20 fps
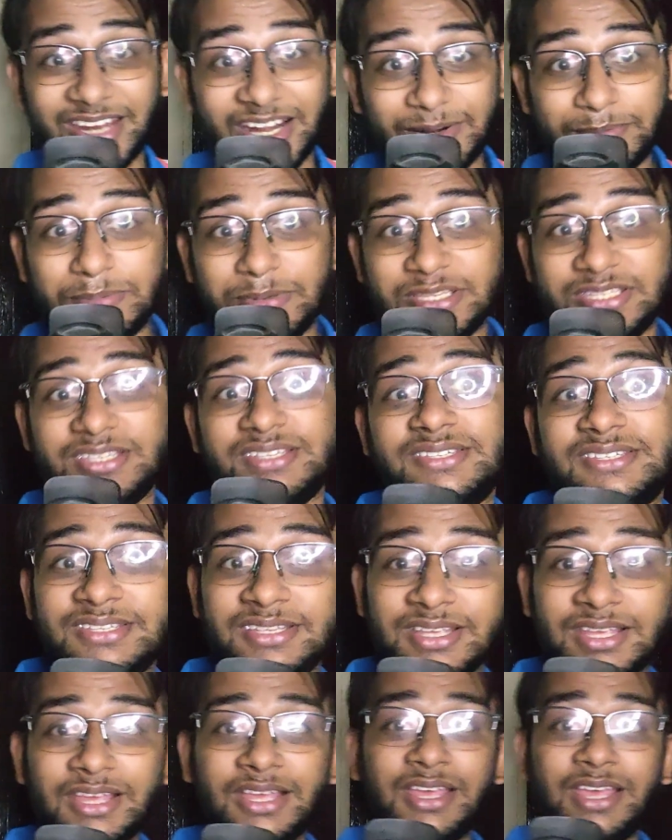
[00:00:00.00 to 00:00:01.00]
set pieces.
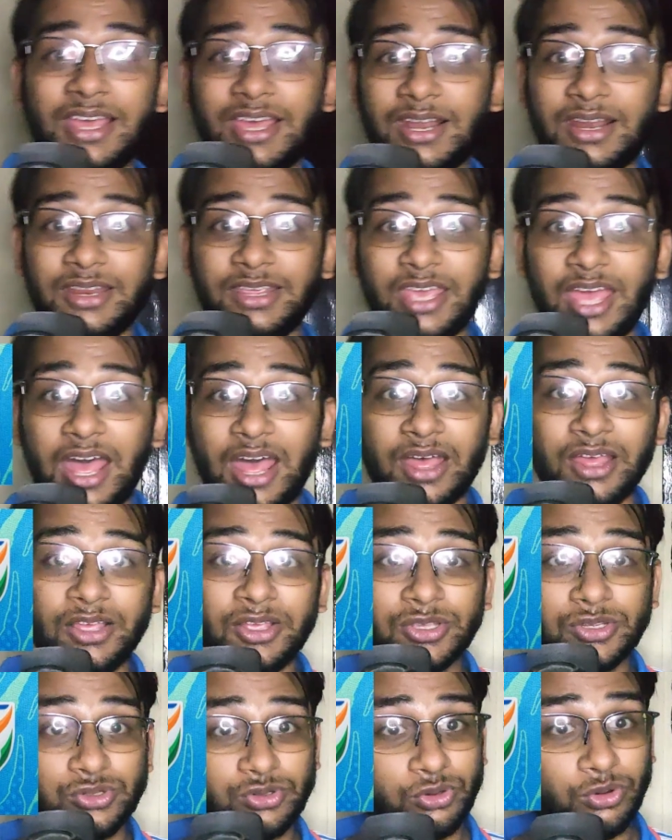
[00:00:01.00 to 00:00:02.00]

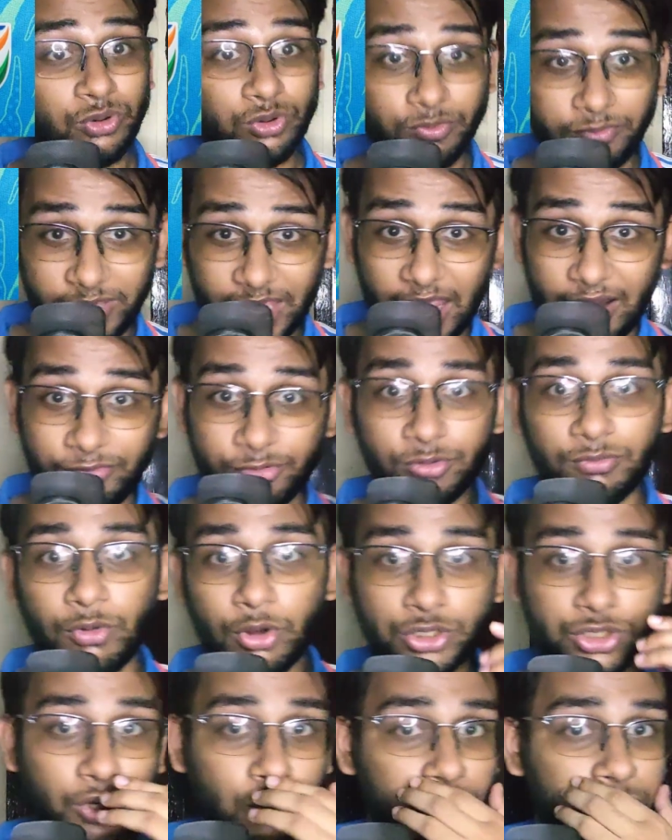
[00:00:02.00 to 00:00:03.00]
So we have to
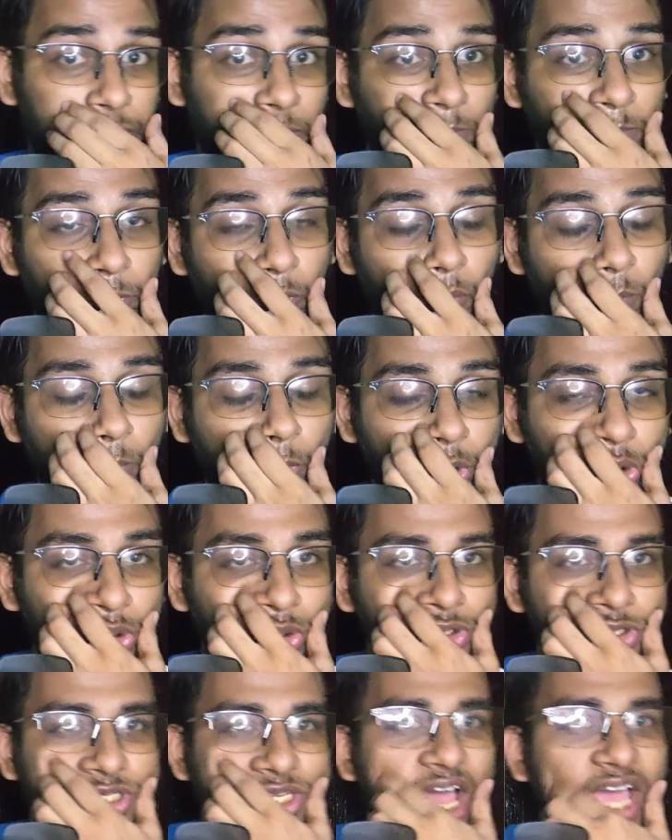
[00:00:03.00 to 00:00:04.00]
watch out for both
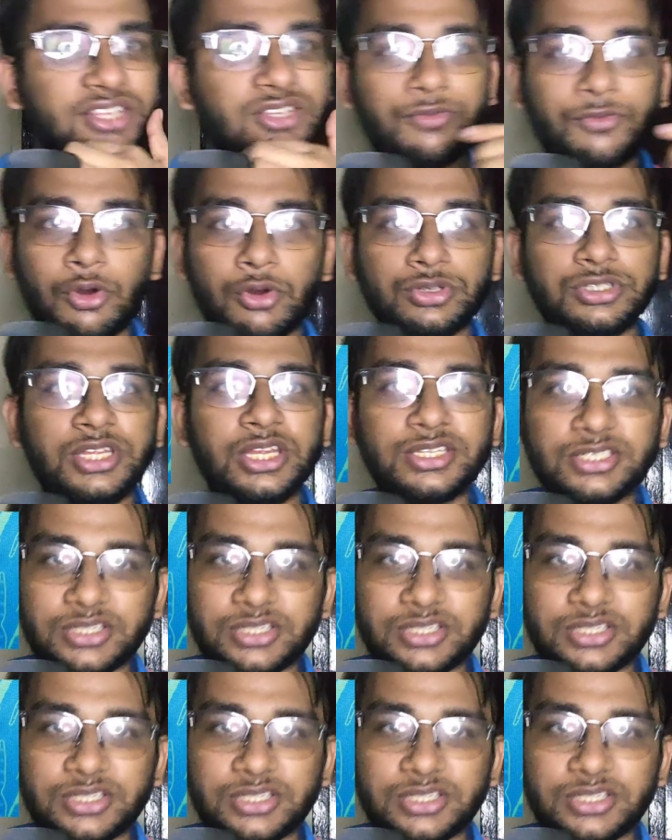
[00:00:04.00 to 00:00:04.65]
those guys. Of course, their